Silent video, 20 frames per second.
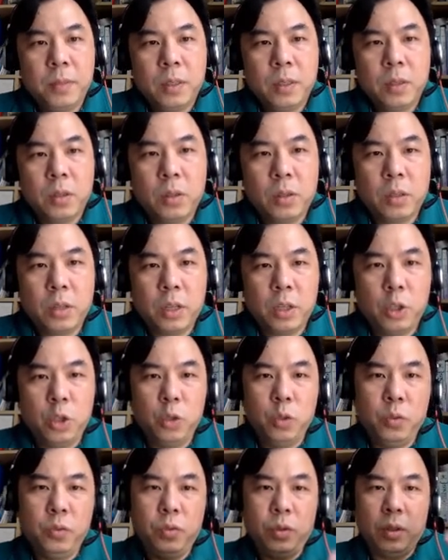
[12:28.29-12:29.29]
So stay
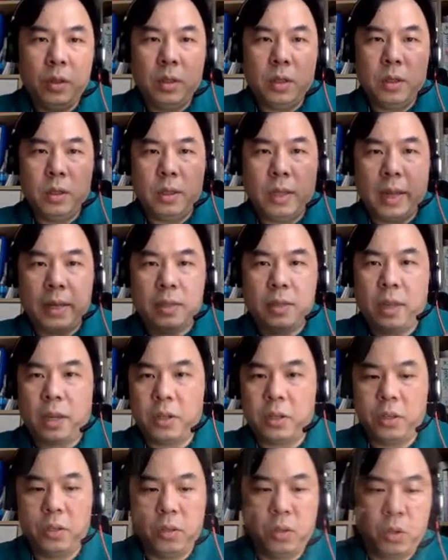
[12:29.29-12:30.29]
tuned for the next
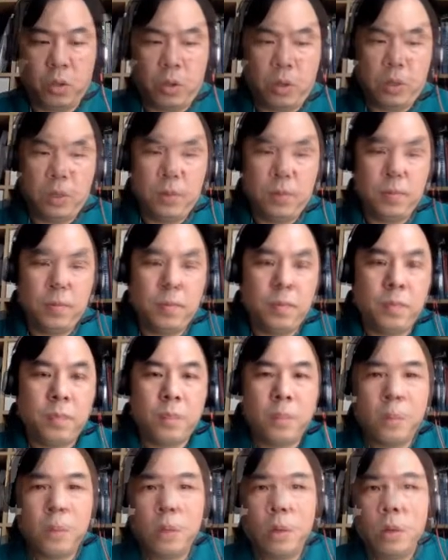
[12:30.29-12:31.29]
section shortly.
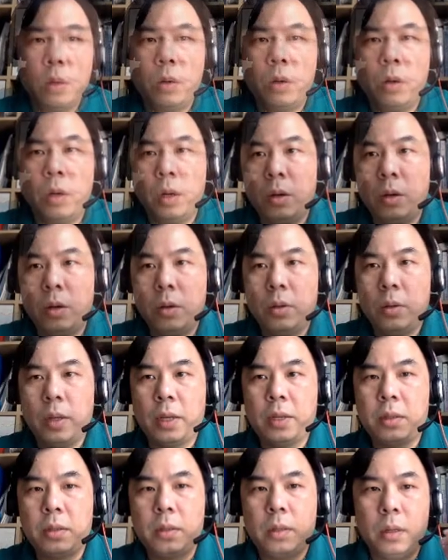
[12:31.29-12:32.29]
All right, our
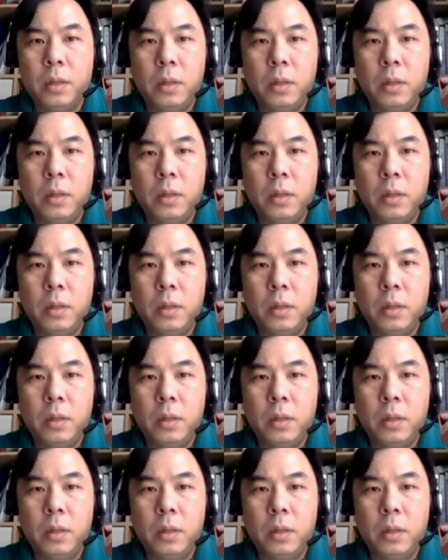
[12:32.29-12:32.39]
next